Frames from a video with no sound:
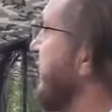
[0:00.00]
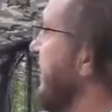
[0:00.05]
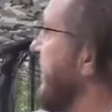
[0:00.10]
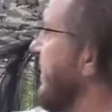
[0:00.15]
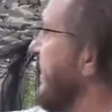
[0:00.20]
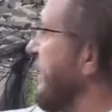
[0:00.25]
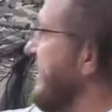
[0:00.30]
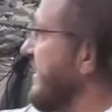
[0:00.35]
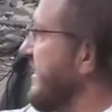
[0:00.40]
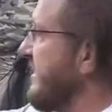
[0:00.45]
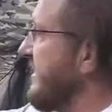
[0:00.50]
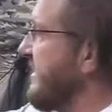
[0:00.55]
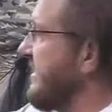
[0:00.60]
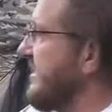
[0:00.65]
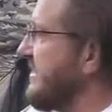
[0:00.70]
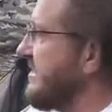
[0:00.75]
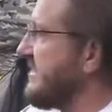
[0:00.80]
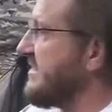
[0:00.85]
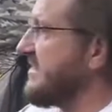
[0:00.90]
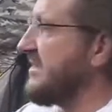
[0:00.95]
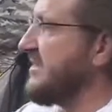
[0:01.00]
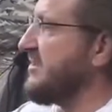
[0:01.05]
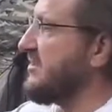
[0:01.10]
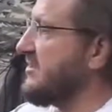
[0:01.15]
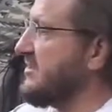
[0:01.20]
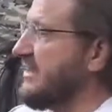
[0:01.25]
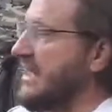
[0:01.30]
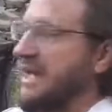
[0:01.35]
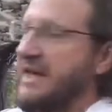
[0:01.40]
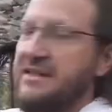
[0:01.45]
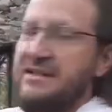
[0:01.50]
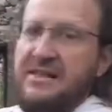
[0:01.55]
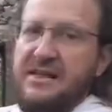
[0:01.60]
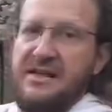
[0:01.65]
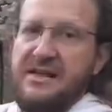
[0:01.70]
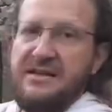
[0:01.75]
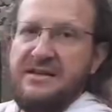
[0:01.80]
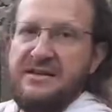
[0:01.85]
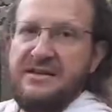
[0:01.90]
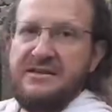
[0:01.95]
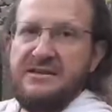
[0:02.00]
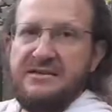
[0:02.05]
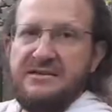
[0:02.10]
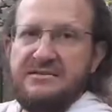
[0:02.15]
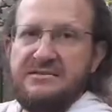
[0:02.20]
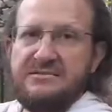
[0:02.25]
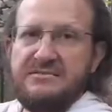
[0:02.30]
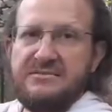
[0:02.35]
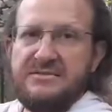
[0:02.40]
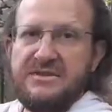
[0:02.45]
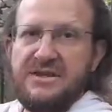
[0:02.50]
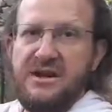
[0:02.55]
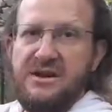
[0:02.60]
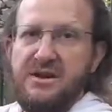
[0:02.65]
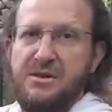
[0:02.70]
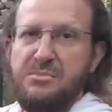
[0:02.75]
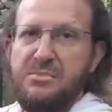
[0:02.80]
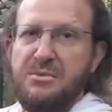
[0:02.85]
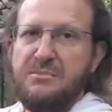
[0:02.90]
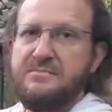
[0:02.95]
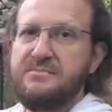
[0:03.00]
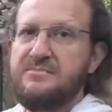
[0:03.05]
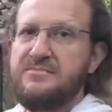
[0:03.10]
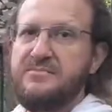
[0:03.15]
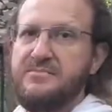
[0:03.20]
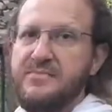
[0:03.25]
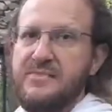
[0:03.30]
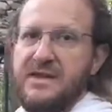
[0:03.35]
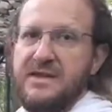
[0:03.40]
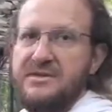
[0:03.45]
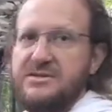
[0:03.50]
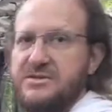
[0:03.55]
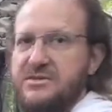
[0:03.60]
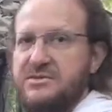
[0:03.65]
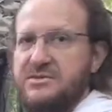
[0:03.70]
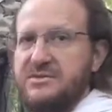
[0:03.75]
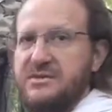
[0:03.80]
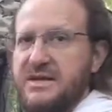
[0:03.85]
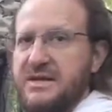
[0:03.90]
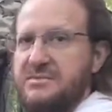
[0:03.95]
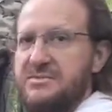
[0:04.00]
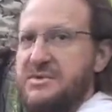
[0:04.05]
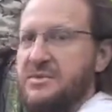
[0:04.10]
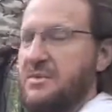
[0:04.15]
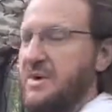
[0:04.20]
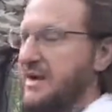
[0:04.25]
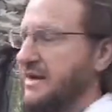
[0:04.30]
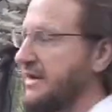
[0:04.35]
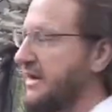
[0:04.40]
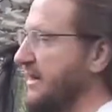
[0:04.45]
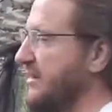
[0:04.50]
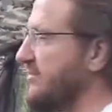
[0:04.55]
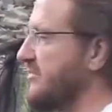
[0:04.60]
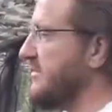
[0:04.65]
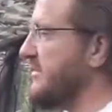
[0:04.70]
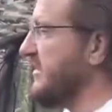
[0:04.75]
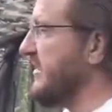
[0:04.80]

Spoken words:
a sill nylon tarp to keep the rain out,